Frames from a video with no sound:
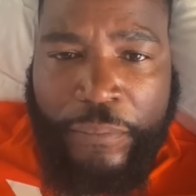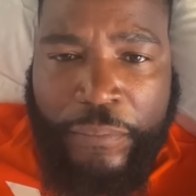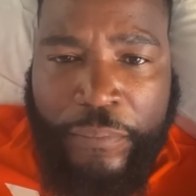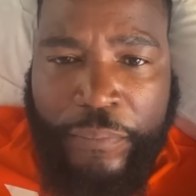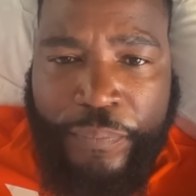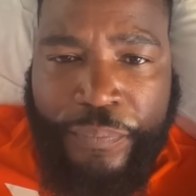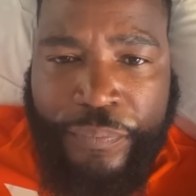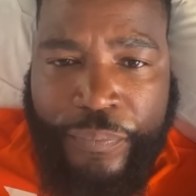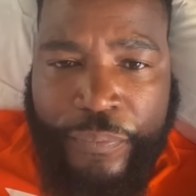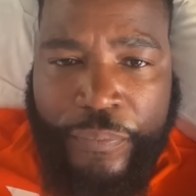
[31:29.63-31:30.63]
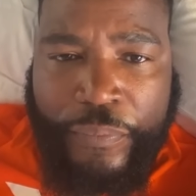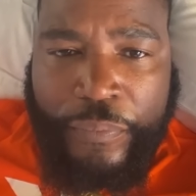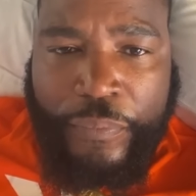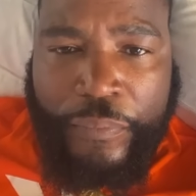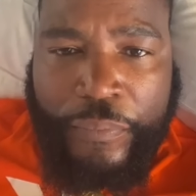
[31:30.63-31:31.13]

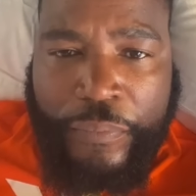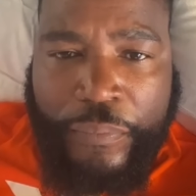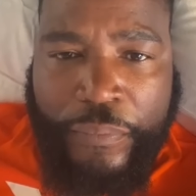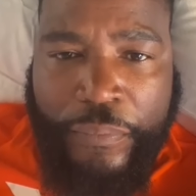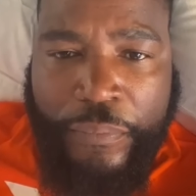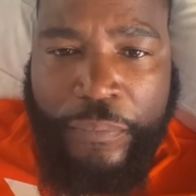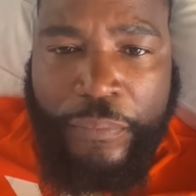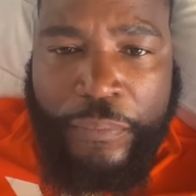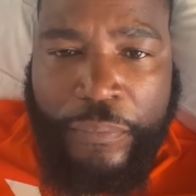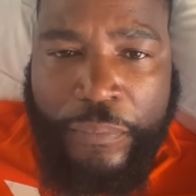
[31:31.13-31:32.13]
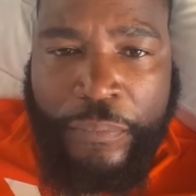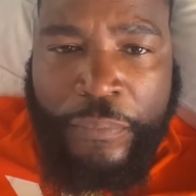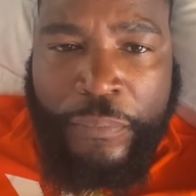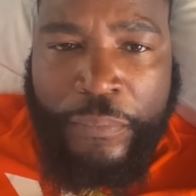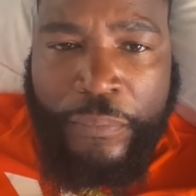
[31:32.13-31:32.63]
Nobody speaks.